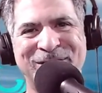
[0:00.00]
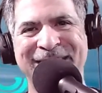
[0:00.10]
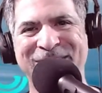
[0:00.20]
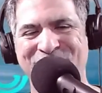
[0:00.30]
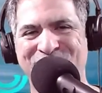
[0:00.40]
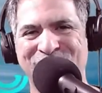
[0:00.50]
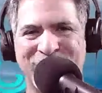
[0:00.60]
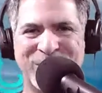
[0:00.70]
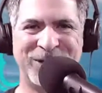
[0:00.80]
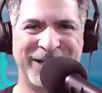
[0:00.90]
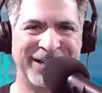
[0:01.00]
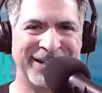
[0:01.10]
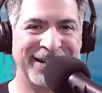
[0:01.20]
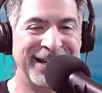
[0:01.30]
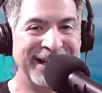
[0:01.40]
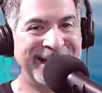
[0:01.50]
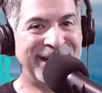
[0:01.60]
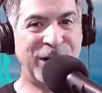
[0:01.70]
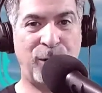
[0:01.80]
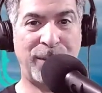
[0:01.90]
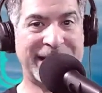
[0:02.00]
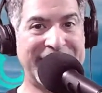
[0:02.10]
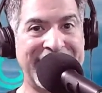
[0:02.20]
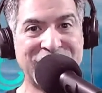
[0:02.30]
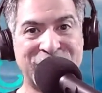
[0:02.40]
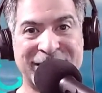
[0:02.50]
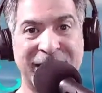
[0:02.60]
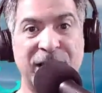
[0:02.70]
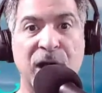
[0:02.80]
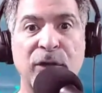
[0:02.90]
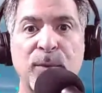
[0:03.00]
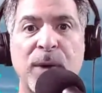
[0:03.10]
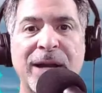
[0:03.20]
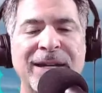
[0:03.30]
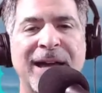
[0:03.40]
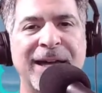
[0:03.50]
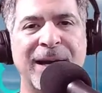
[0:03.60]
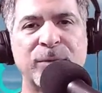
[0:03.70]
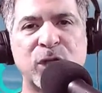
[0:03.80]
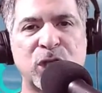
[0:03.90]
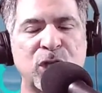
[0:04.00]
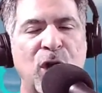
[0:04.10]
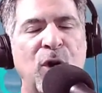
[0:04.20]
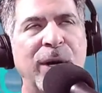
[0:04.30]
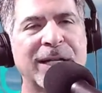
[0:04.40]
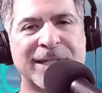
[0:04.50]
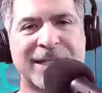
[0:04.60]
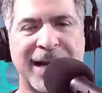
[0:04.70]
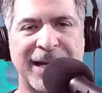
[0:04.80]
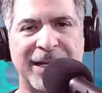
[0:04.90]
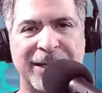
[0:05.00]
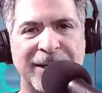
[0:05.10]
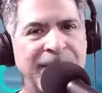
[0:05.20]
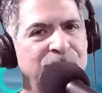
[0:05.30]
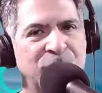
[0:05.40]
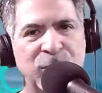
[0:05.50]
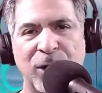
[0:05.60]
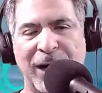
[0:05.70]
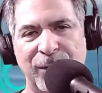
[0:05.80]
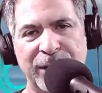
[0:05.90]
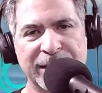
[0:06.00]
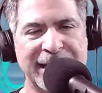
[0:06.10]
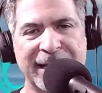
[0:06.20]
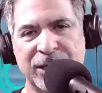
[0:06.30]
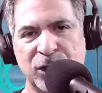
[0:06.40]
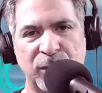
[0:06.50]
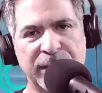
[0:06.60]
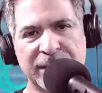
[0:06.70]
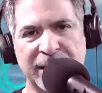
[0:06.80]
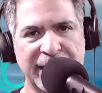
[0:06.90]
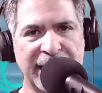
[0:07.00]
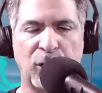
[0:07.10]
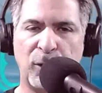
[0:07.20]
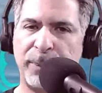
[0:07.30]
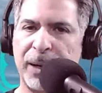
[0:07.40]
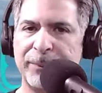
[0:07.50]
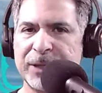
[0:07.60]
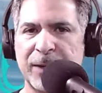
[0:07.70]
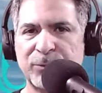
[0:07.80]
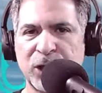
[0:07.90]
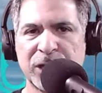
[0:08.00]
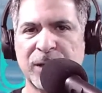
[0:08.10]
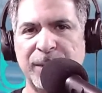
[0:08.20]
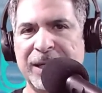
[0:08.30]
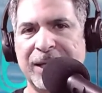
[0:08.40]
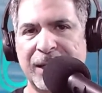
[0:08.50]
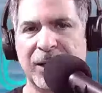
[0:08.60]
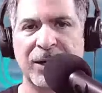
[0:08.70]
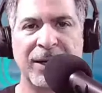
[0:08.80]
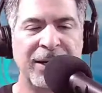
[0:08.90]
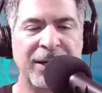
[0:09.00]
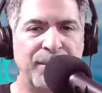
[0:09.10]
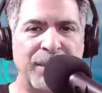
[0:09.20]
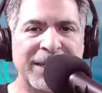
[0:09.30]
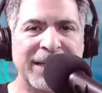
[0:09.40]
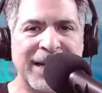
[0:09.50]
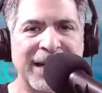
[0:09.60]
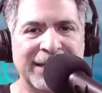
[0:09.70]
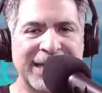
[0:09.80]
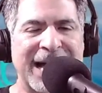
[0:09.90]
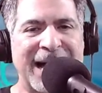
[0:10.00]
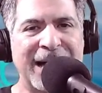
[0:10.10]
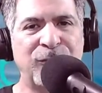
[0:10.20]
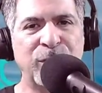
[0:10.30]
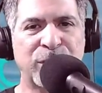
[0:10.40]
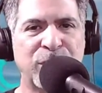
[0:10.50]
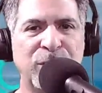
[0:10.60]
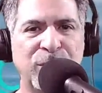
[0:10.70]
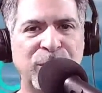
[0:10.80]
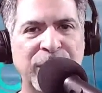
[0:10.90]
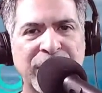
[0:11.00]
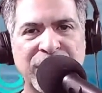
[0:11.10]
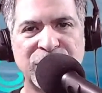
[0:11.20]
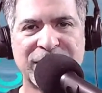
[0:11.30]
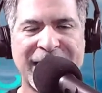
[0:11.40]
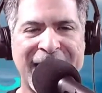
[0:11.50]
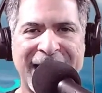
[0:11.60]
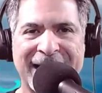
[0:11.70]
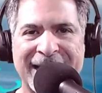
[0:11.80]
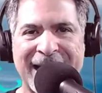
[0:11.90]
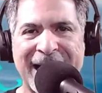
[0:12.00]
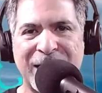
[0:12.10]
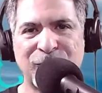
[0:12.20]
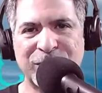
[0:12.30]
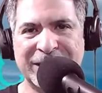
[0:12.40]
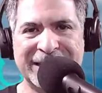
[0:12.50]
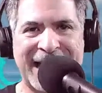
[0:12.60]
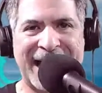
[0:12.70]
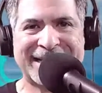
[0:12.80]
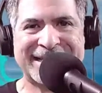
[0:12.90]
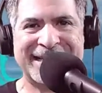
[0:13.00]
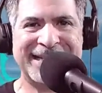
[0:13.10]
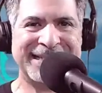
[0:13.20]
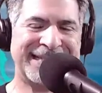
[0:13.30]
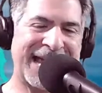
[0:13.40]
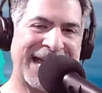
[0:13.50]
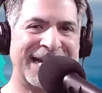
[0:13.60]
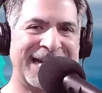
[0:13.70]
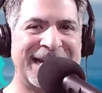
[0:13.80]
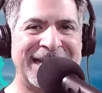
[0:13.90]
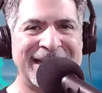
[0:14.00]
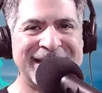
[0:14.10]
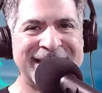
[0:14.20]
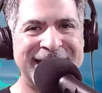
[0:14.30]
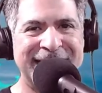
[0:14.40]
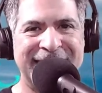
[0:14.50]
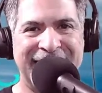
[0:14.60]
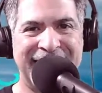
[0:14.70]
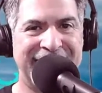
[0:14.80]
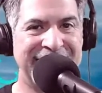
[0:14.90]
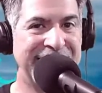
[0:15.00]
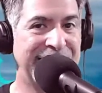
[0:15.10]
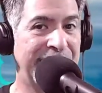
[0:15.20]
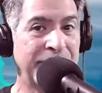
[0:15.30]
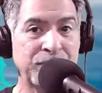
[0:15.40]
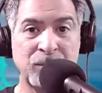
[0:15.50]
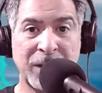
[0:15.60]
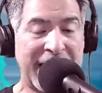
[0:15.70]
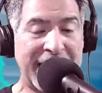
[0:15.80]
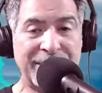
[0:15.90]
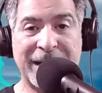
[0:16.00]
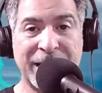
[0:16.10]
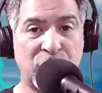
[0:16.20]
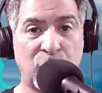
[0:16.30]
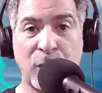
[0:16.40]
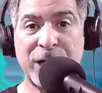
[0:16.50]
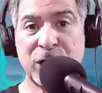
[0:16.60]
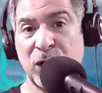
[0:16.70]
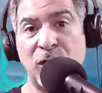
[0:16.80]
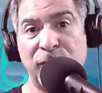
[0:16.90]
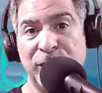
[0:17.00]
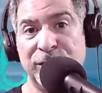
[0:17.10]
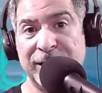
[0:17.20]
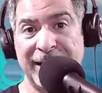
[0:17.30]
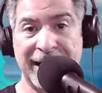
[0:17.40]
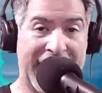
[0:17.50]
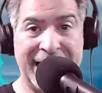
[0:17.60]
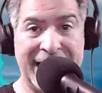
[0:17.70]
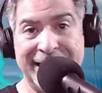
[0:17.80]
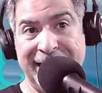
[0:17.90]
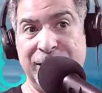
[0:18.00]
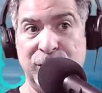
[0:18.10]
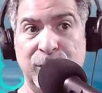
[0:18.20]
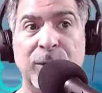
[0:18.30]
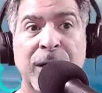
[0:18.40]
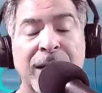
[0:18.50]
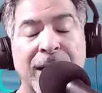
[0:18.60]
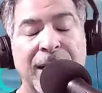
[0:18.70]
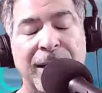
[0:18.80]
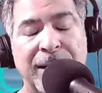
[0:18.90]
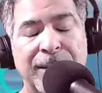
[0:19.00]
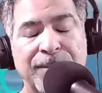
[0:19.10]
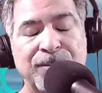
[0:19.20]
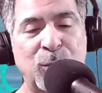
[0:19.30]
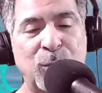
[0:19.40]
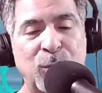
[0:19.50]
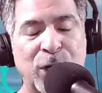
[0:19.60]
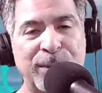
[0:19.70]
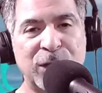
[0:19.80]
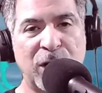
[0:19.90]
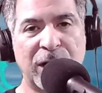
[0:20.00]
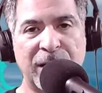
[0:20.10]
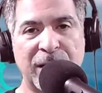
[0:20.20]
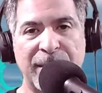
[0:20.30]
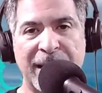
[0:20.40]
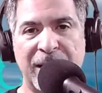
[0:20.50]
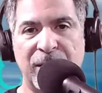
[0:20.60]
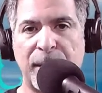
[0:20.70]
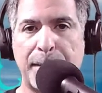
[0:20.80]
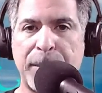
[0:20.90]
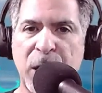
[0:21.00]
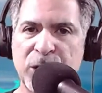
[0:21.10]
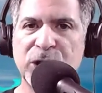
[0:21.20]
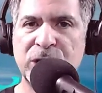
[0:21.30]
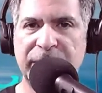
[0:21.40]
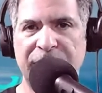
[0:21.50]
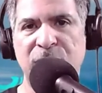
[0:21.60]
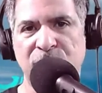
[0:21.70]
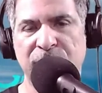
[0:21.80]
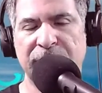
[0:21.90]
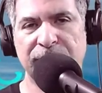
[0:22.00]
Nick Circolone here. Oh my gosh, it's another Monday. I'm so excited. You know how it is. I get so excited. I get all pumped up just to be here Monday night live with you, just hanging out, relaxing, taking it easy. And I've got a great show for you today. I think I do. We're going to be talking about personal injury.